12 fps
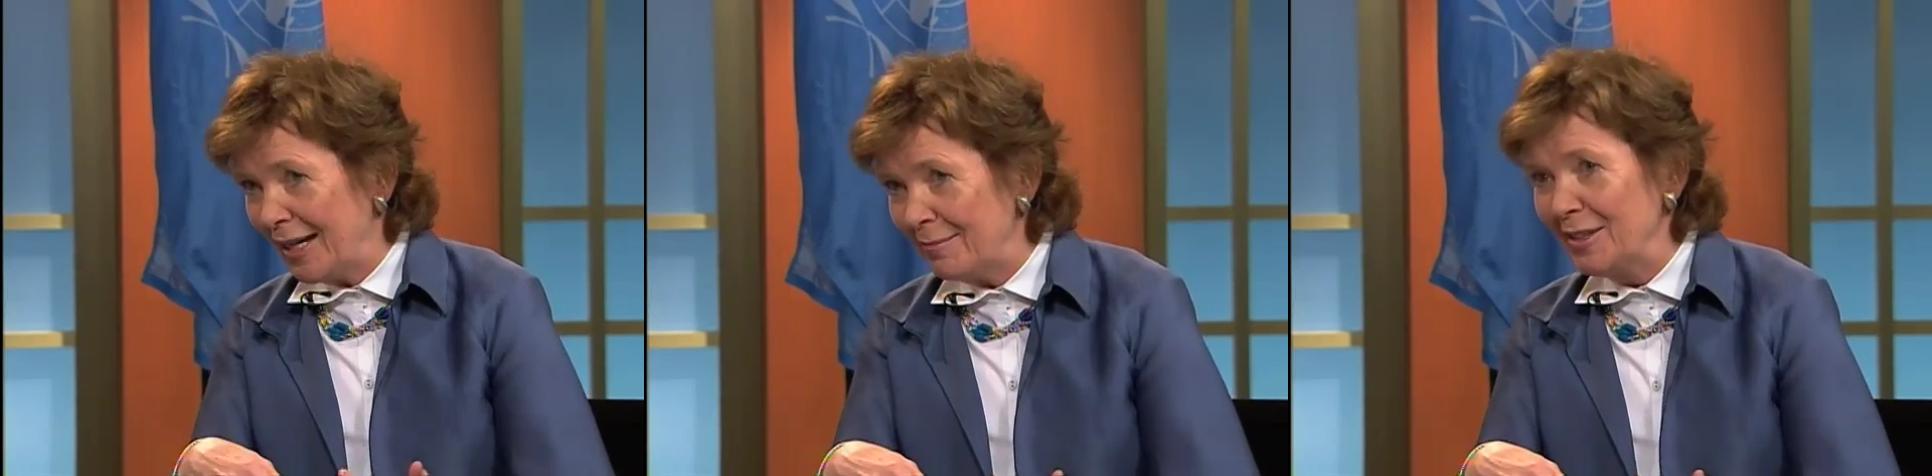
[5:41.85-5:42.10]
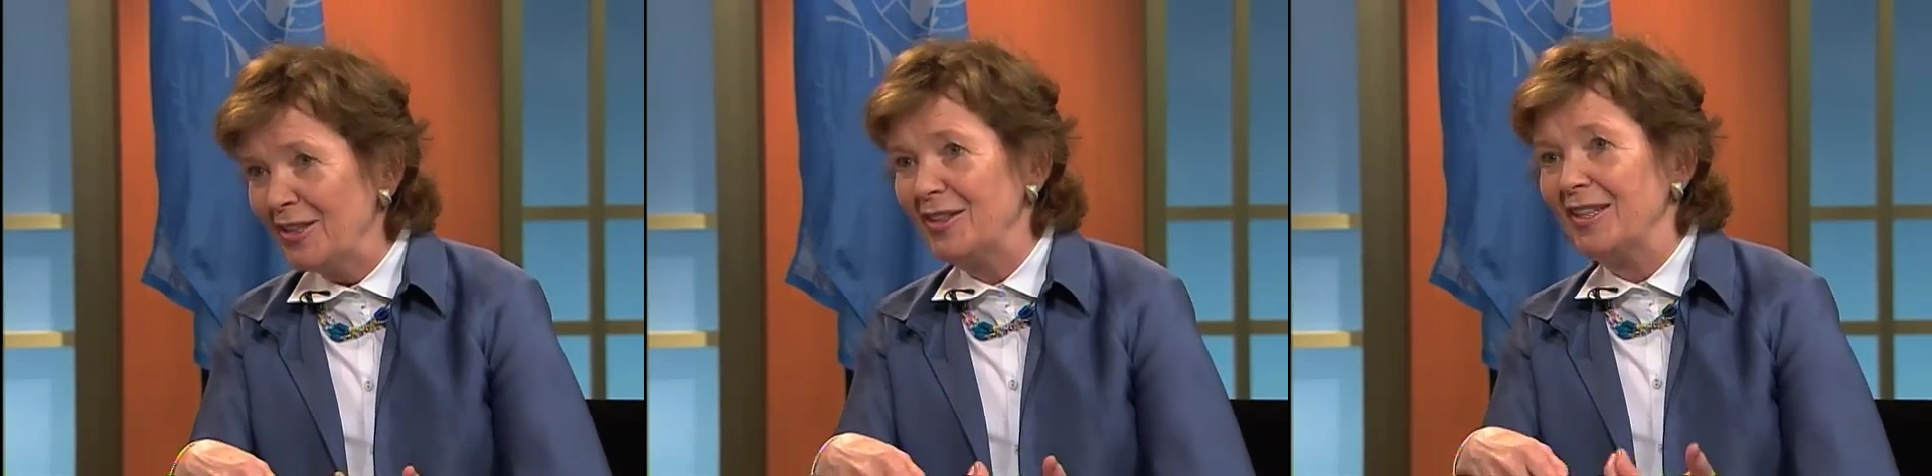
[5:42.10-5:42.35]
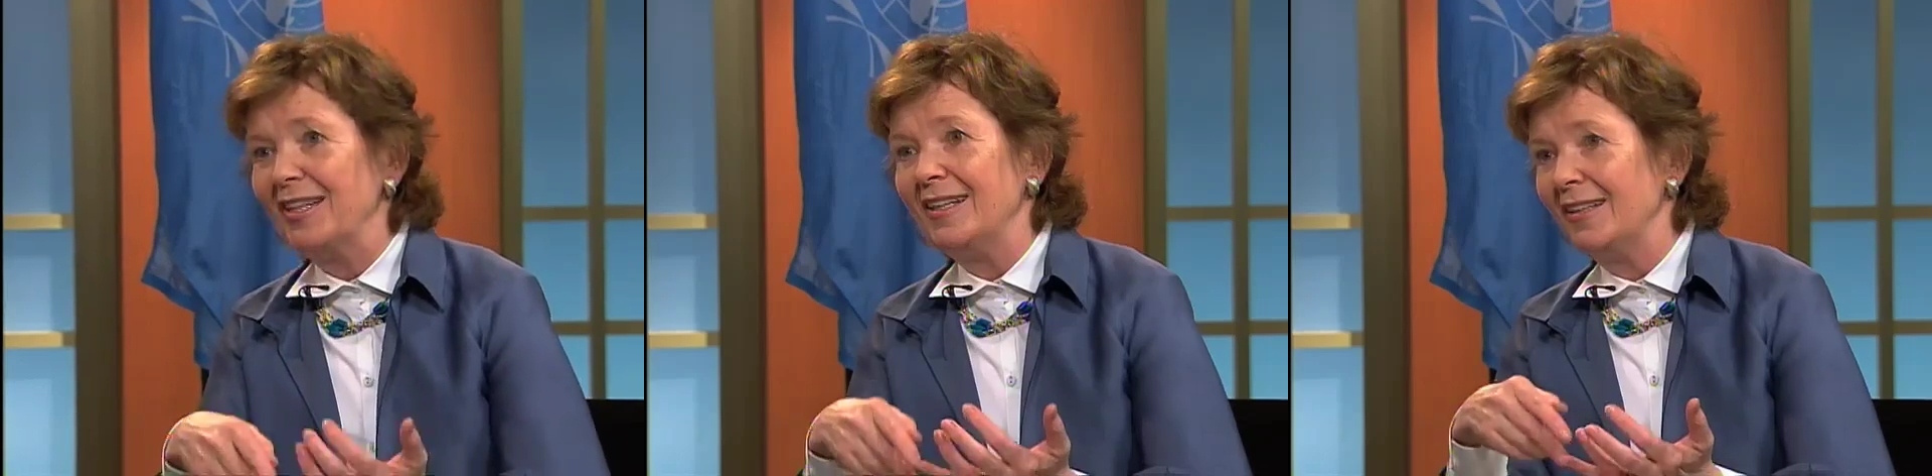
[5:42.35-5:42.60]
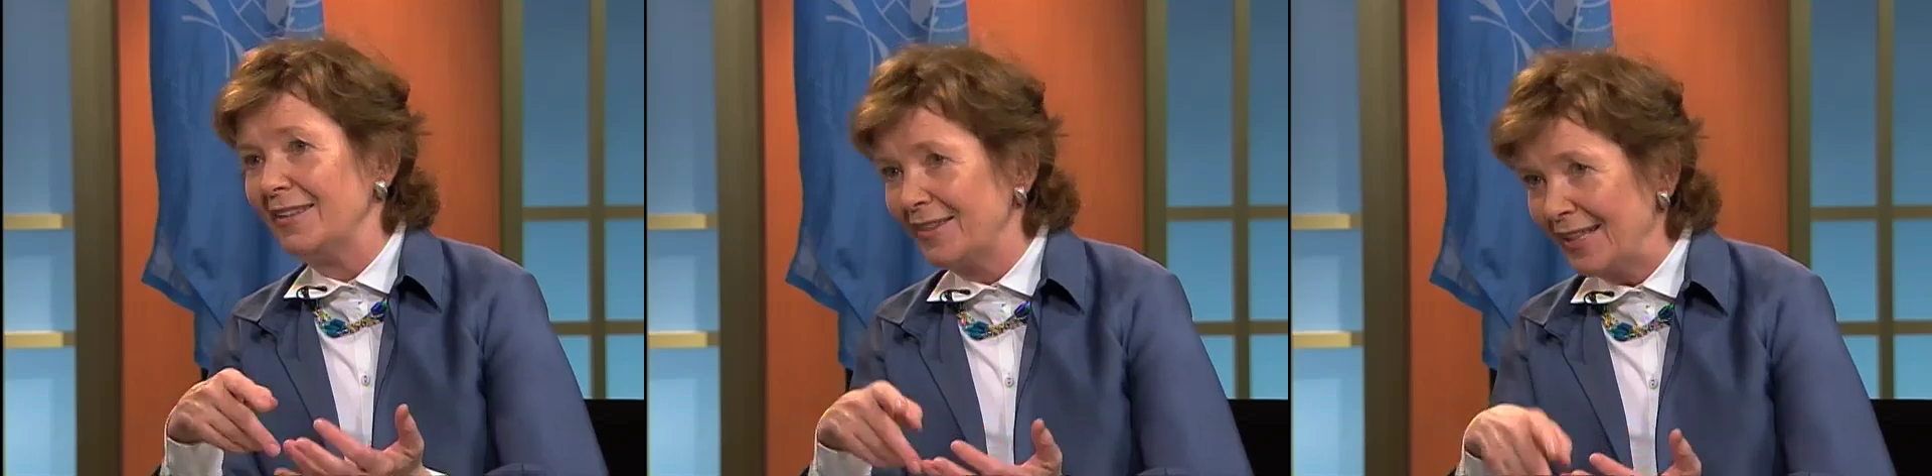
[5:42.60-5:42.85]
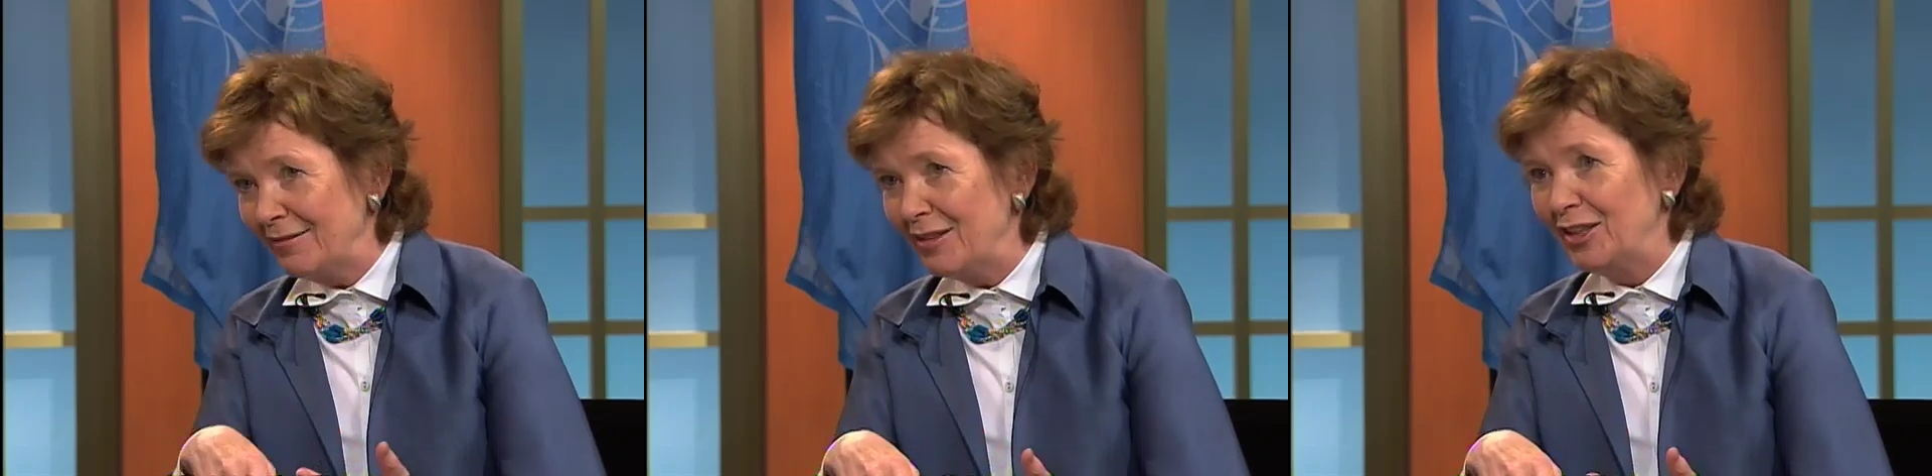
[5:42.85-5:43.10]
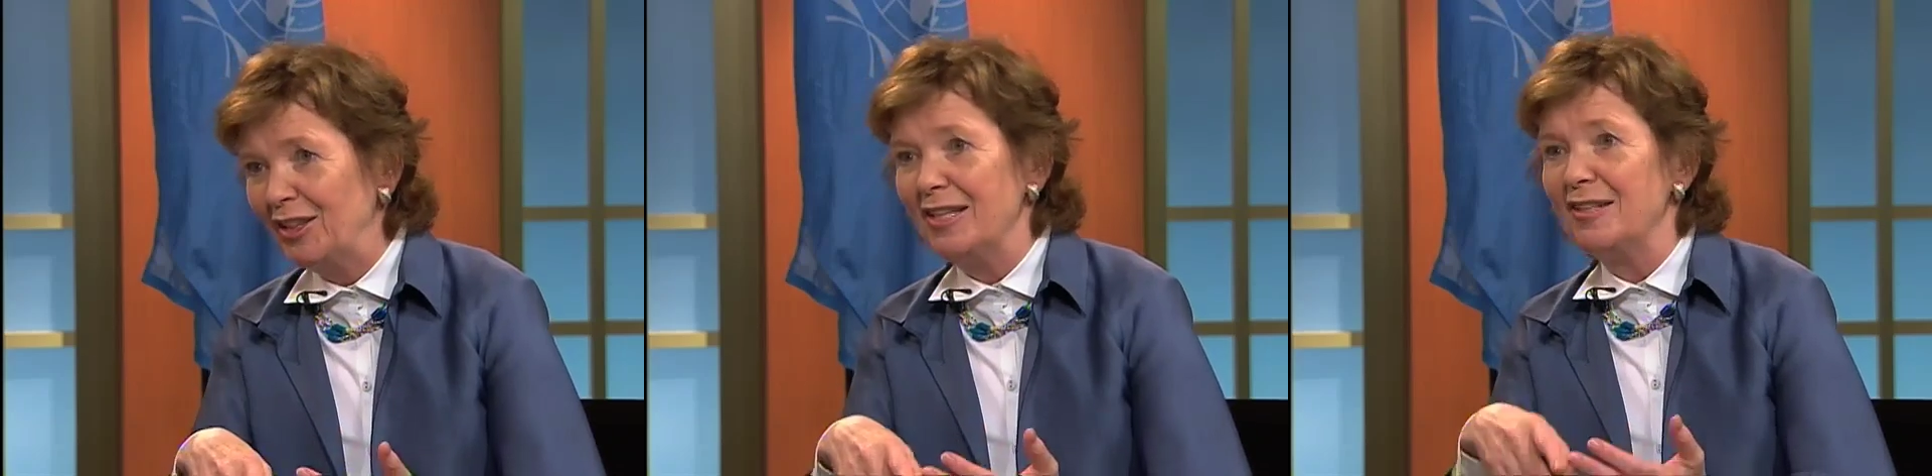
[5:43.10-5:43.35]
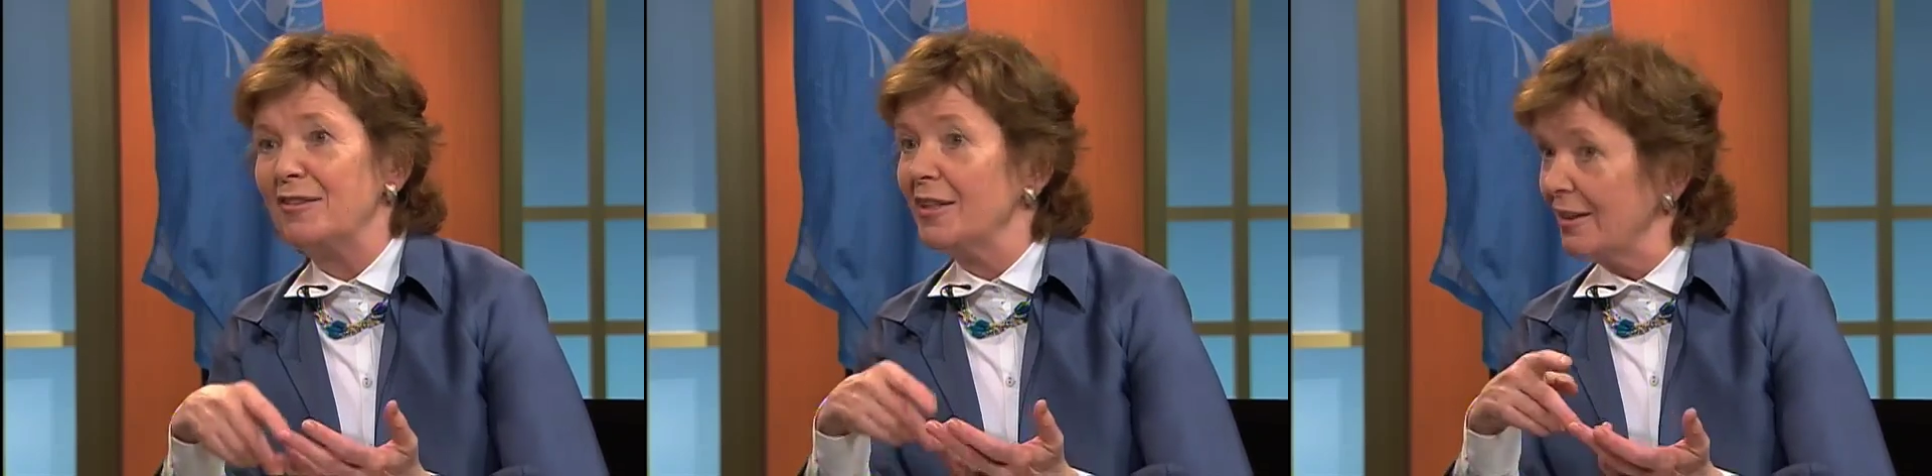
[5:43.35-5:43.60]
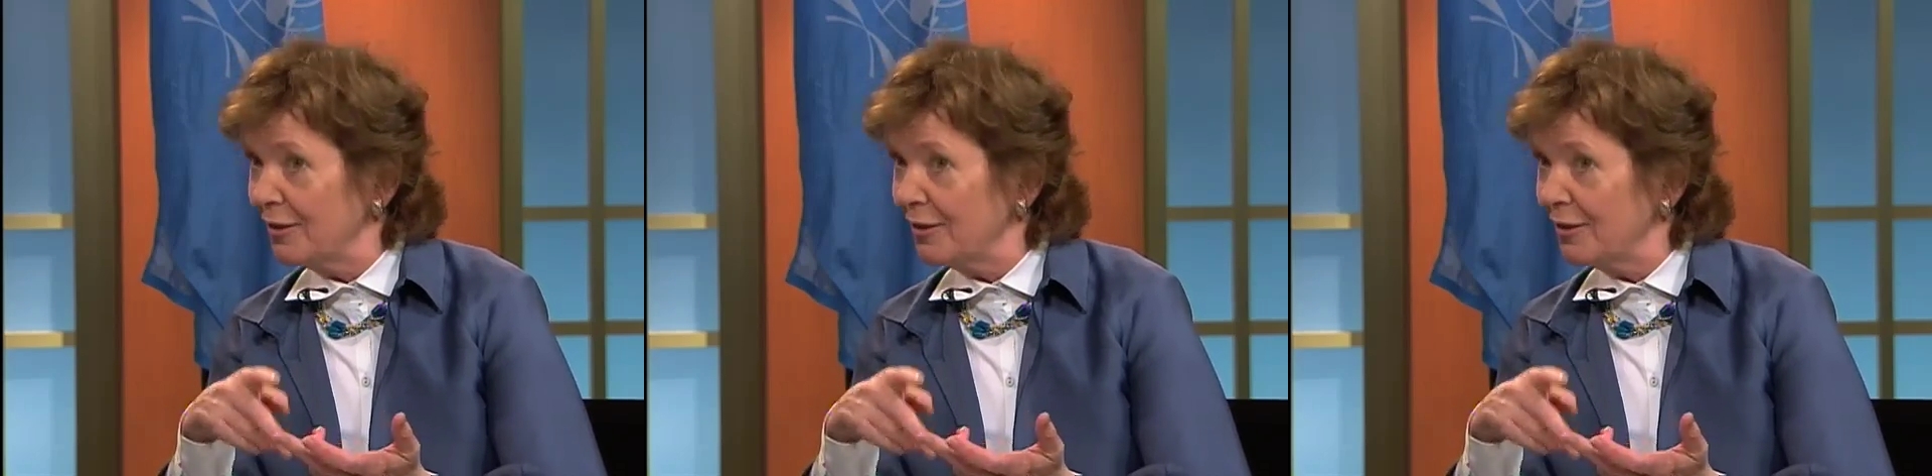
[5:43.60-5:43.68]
Amnesty and Save the Children